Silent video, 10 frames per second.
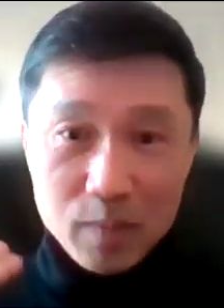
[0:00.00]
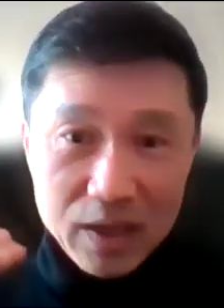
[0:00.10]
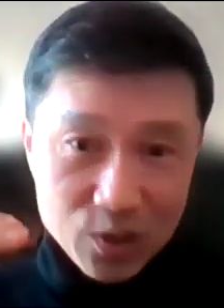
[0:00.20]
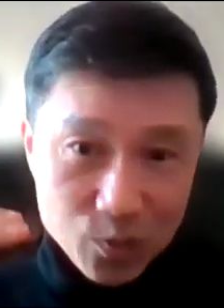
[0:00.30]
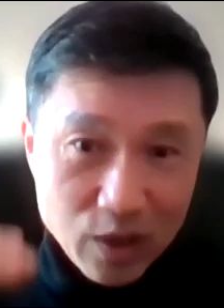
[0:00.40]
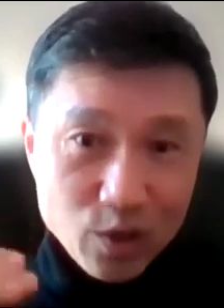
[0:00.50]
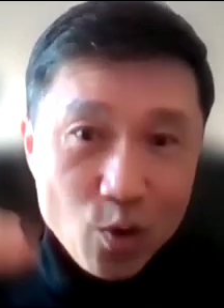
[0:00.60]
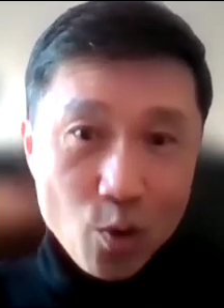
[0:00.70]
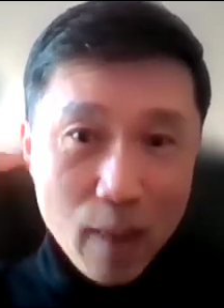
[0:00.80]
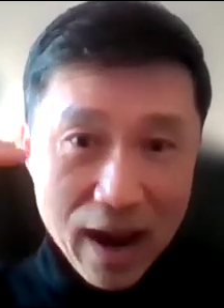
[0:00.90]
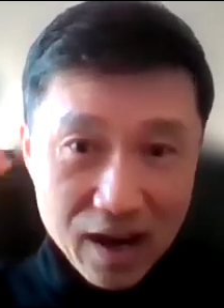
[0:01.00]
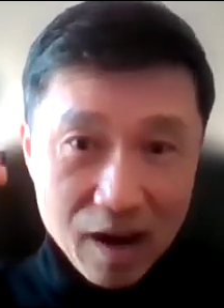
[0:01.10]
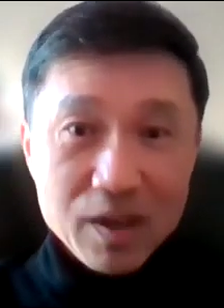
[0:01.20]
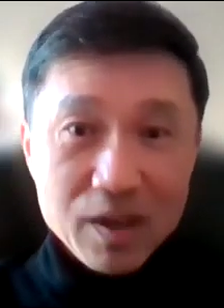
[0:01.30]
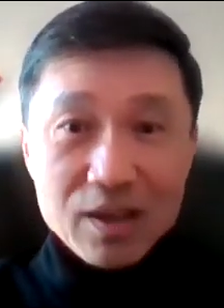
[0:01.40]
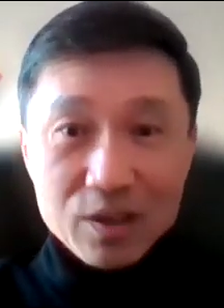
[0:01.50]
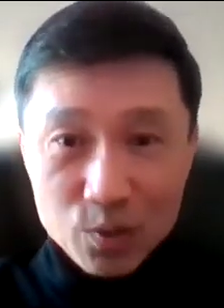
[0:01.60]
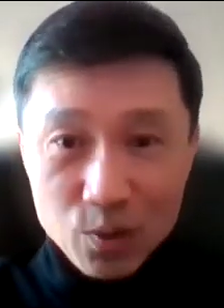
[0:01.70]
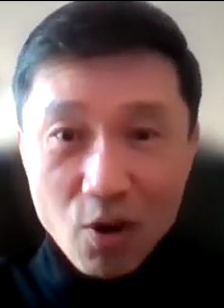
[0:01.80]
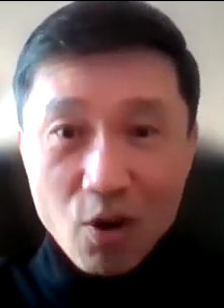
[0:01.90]
Because when you go back up
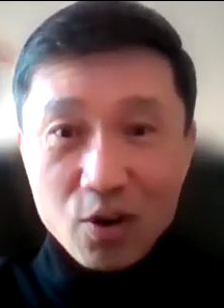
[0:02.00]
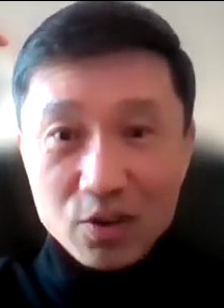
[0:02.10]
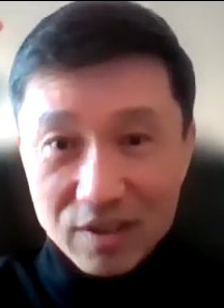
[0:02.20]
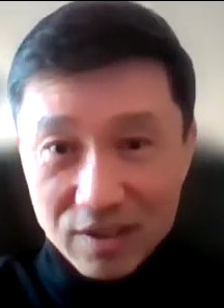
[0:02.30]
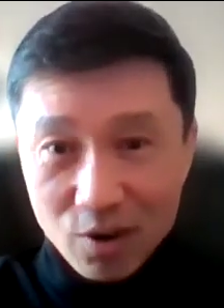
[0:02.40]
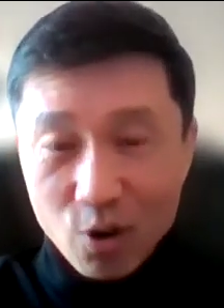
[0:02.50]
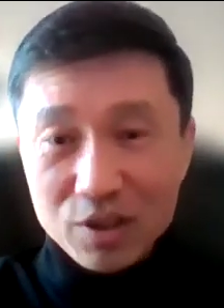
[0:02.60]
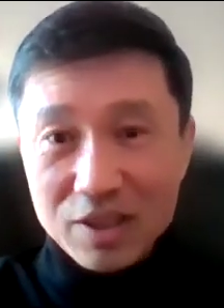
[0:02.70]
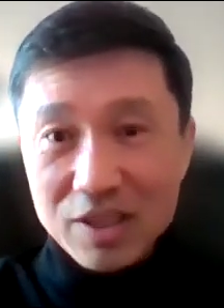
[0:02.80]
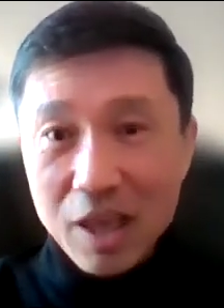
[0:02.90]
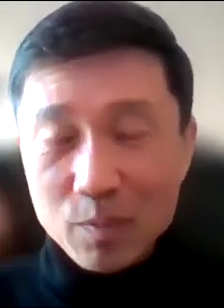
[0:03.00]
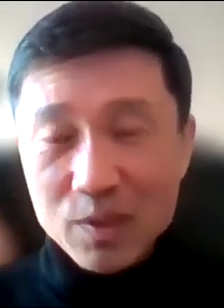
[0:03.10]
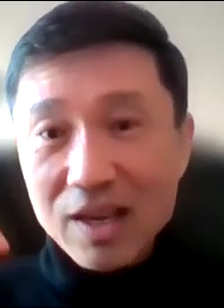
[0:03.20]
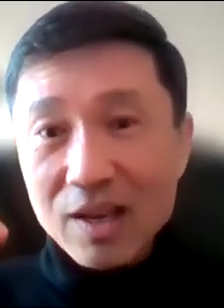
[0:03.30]
to all the steps,